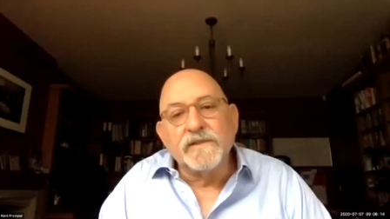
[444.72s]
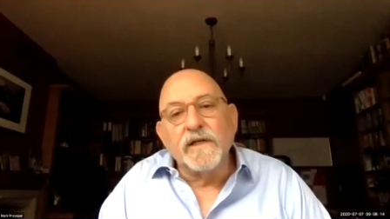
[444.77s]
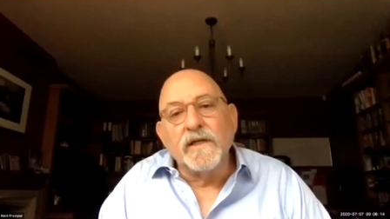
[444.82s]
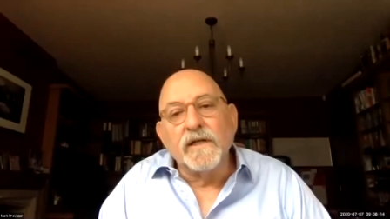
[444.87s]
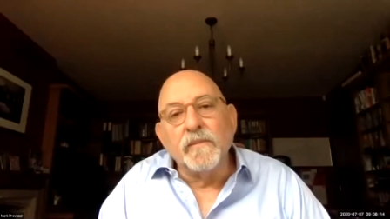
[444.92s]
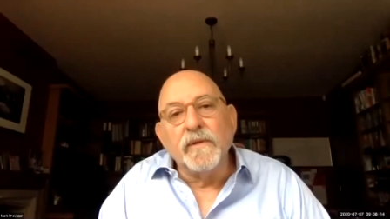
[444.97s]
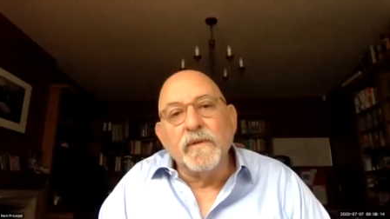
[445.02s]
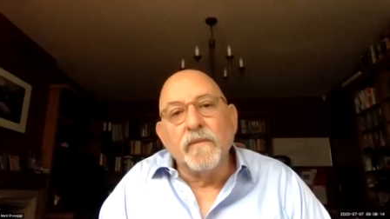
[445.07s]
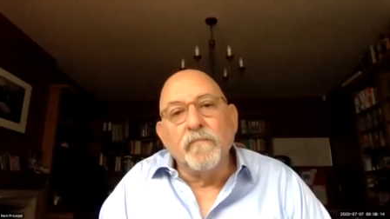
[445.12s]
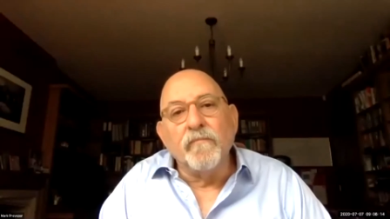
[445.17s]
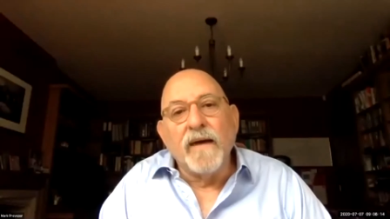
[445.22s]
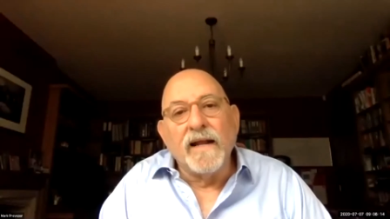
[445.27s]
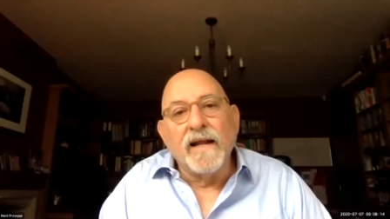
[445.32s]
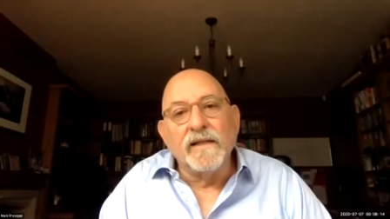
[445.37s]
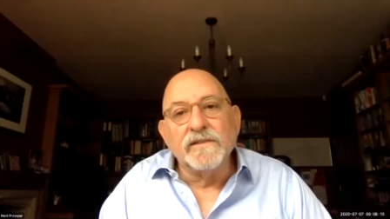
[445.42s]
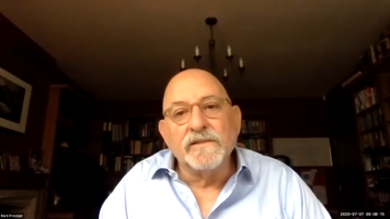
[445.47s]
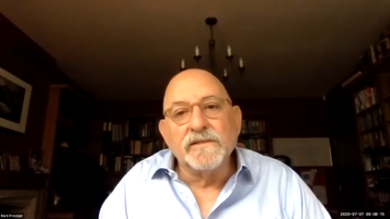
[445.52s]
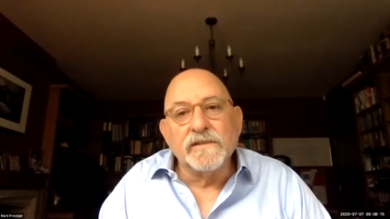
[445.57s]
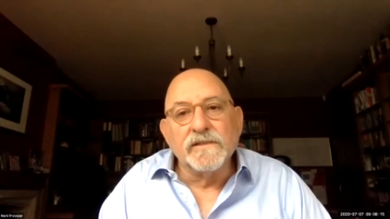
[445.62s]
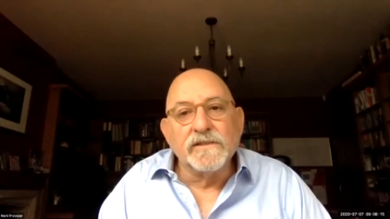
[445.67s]
going to be a
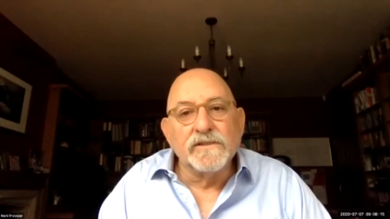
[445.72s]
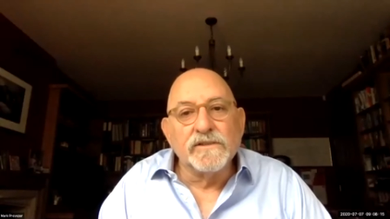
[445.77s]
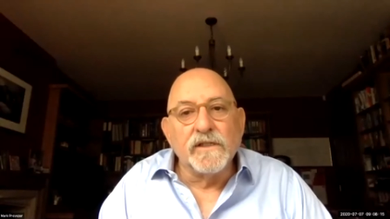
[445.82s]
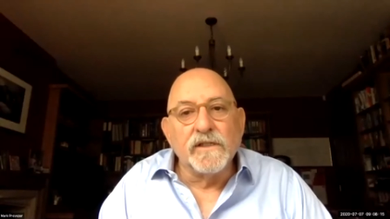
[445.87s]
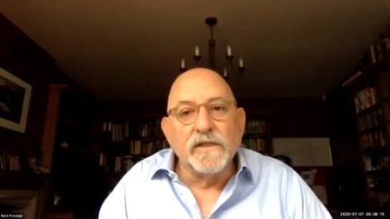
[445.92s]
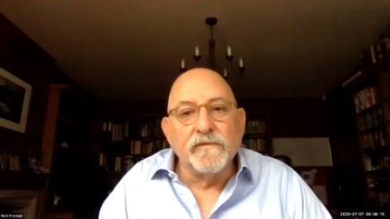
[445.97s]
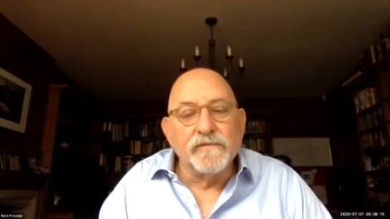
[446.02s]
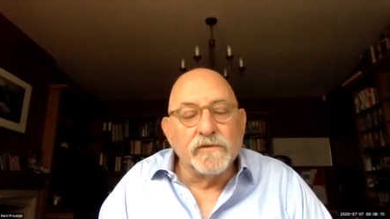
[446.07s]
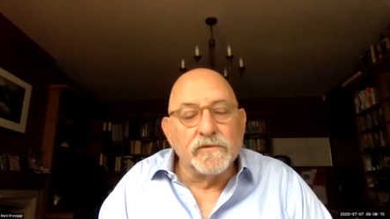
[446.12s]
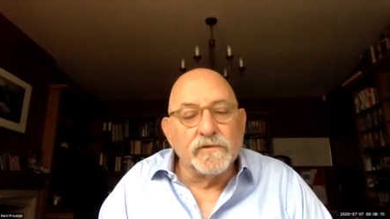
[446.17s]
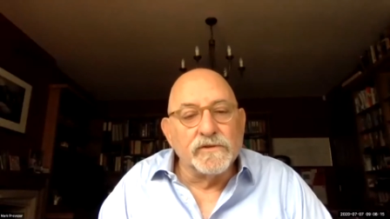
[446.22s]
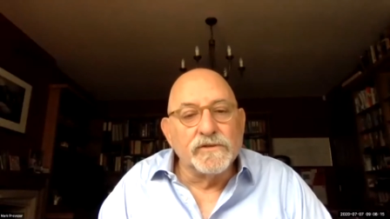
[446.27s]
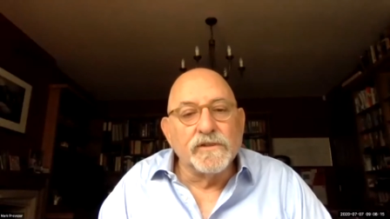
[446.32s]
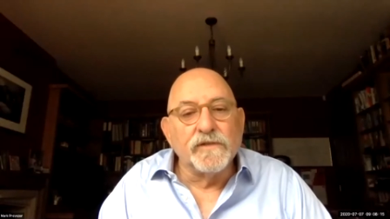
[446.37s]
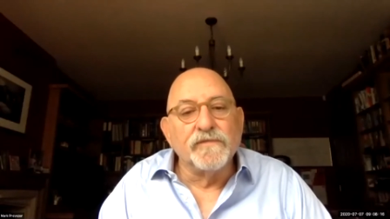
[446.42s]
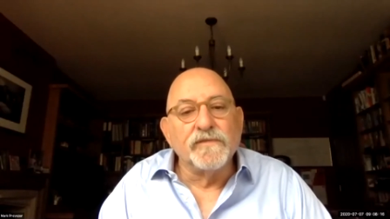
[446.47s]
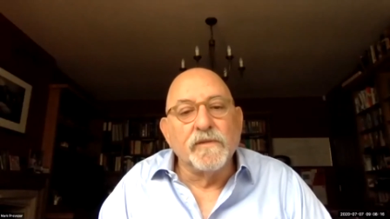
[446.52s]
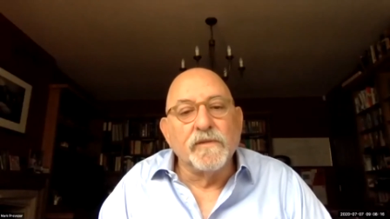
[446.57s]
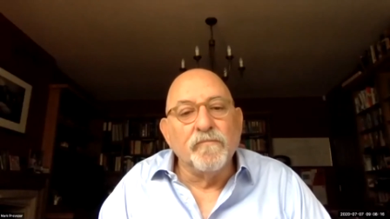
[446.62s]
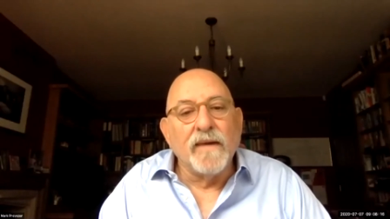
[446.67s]
balancing shift or a
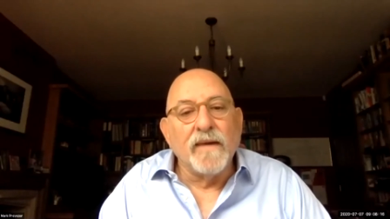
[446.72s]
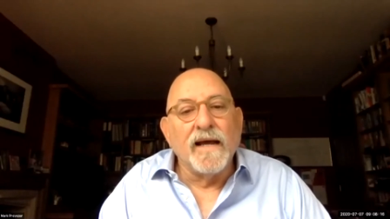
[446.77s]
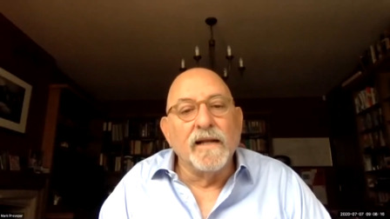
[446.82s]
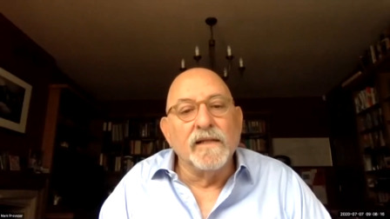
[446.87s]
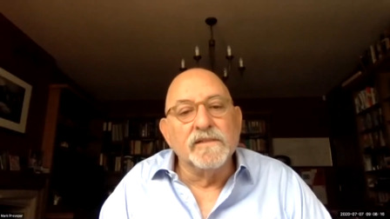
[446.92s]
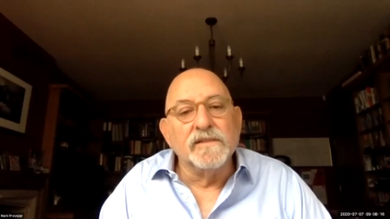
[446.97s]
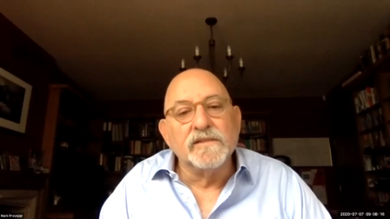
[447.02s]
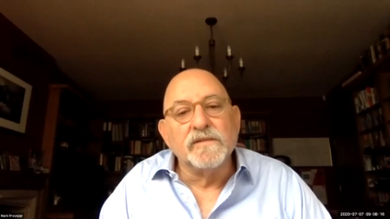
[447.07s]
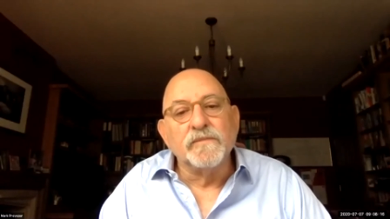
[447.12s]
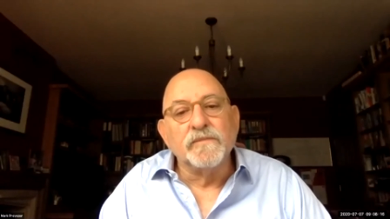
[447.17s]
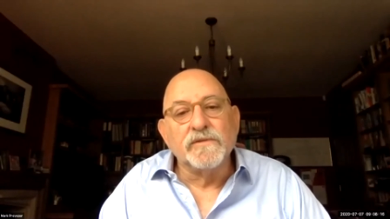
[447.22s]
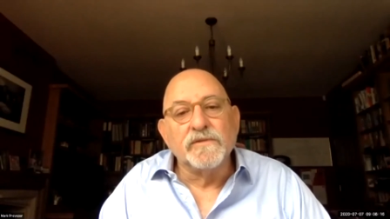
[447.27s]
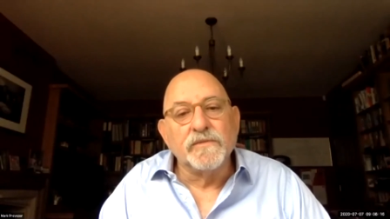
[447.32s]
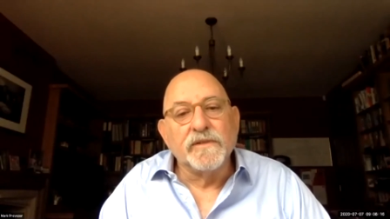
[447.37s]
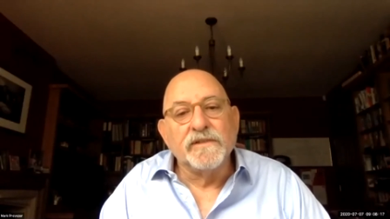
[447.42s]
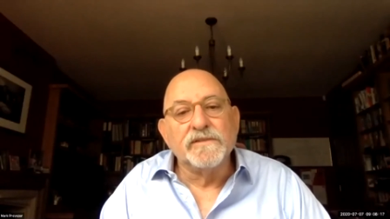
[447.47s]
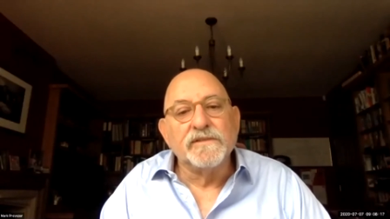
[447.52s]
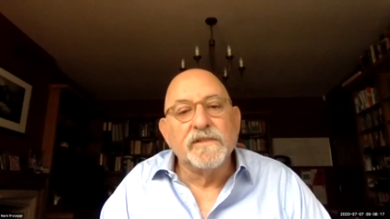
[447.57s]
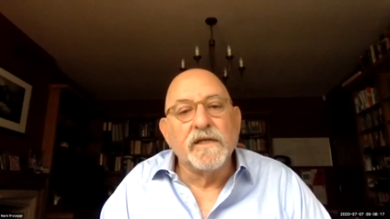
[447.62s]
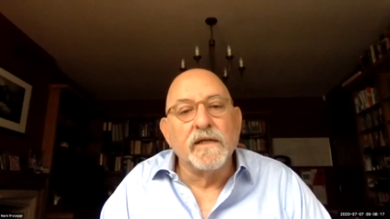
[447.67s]
shift in balance
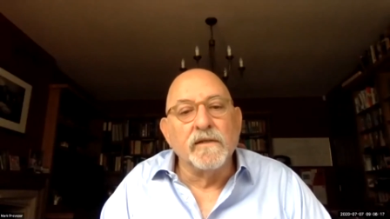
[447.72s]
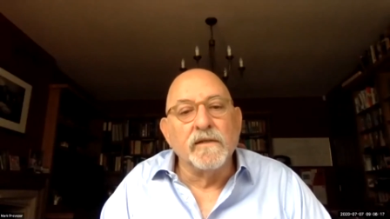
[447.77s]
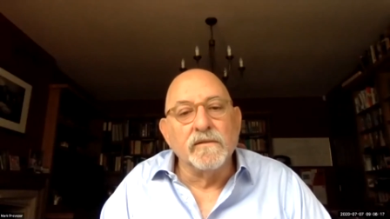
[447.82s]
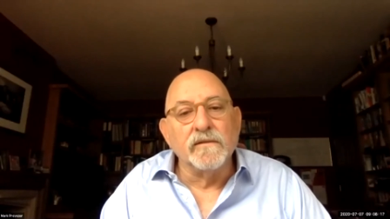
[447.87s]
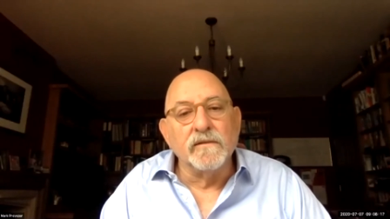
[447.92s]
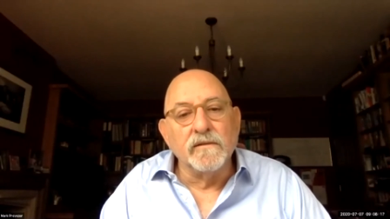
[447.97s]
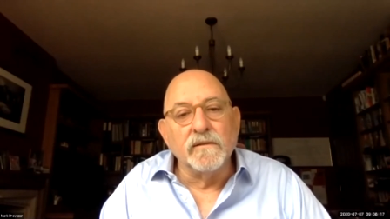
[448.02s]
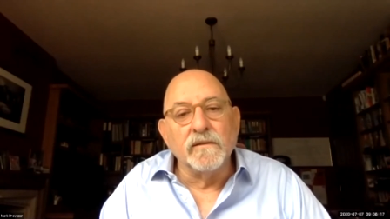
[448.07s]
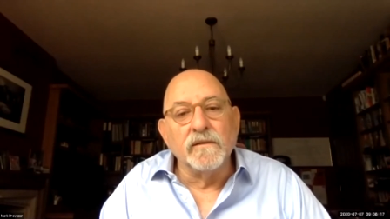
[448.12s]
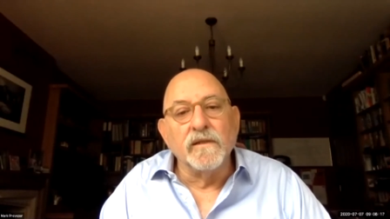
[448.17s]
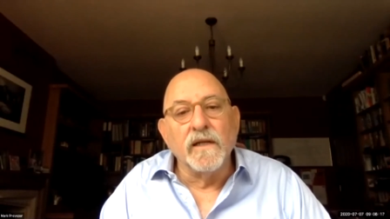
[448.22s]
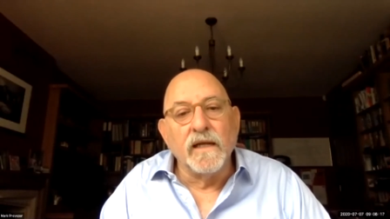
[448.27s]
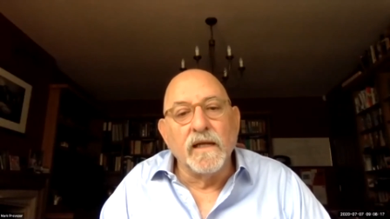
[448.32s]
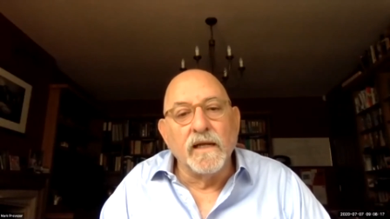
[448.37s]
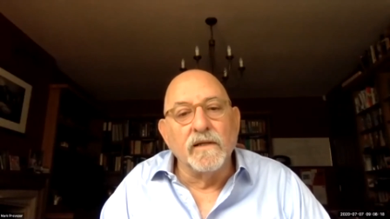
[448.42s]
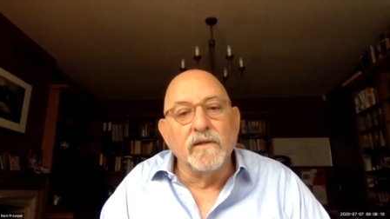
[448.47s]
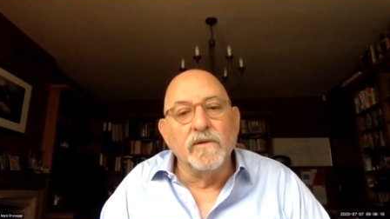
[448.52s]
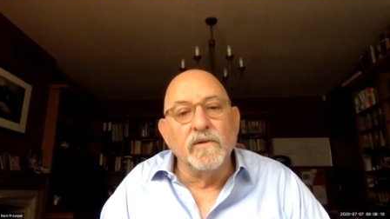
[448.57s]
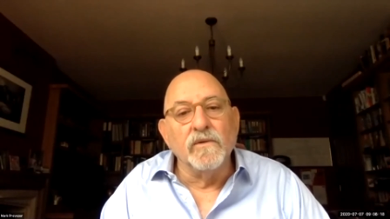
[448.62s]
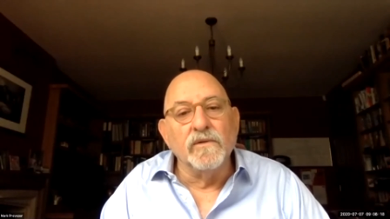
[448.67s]
between tenant and
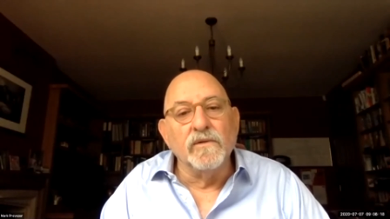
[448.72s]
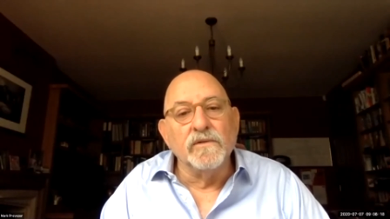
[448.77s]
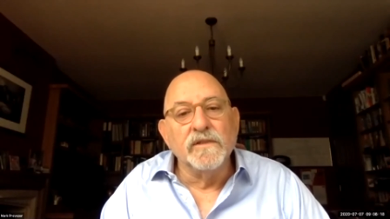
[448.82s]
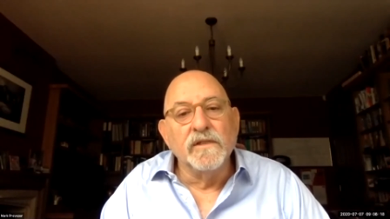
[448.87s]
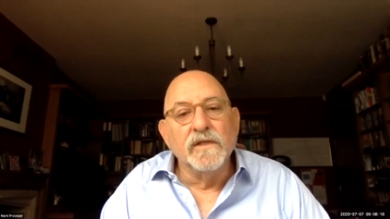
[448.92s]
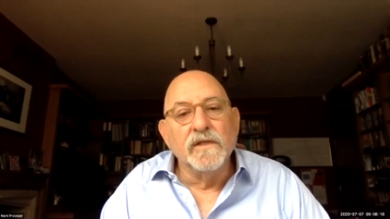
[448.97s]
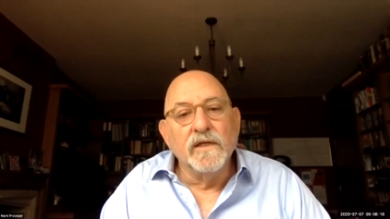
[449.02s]
landlord,